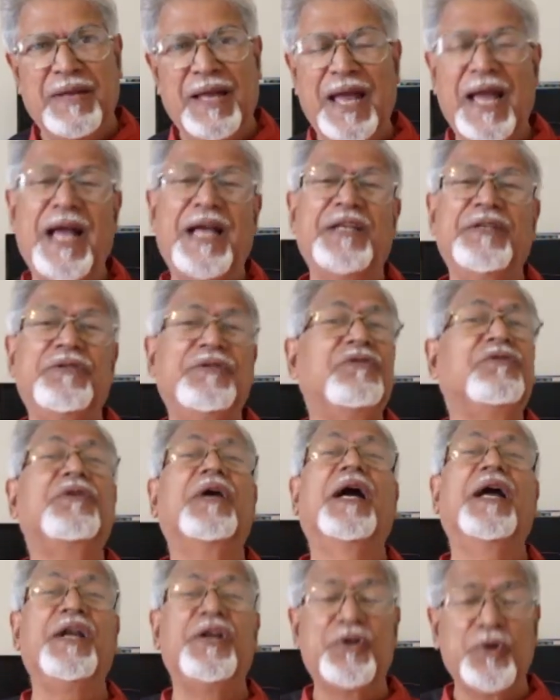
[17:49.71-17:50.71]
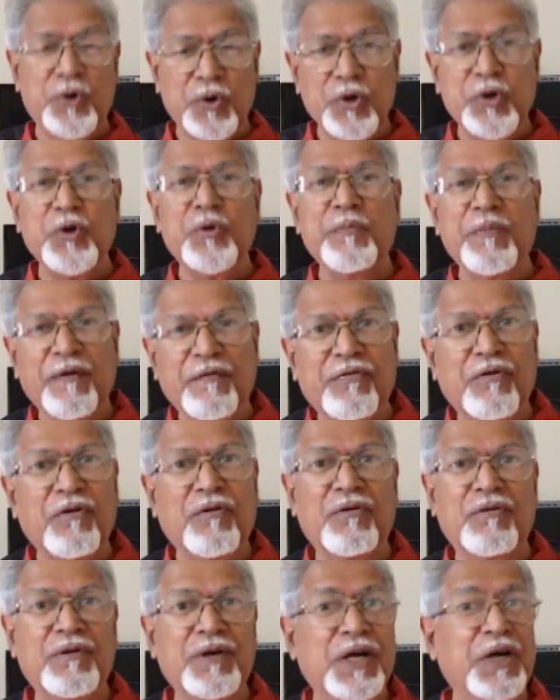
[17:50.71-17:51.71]
As I told you
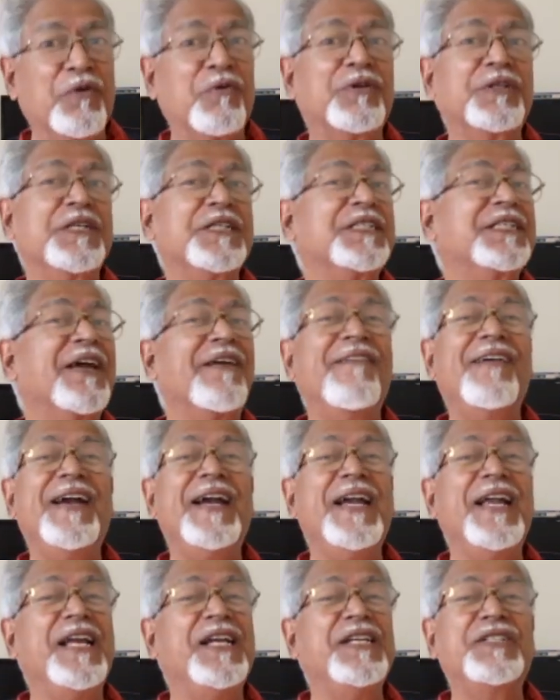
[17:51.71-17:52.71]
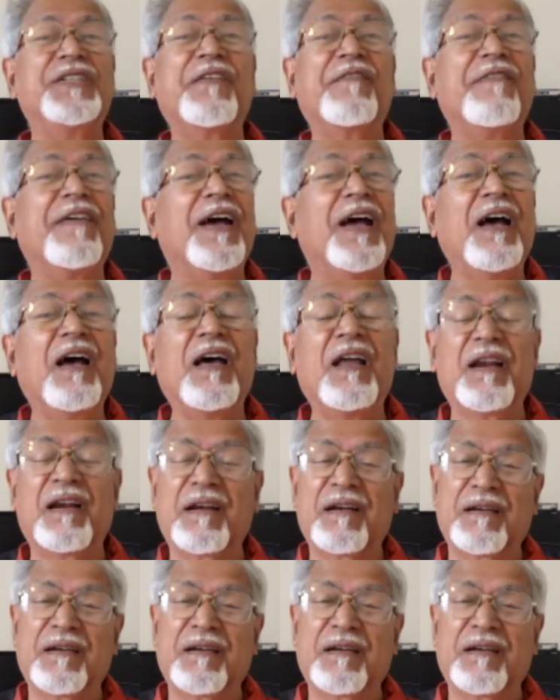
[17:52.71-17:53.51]
before, it was a 7 days affair.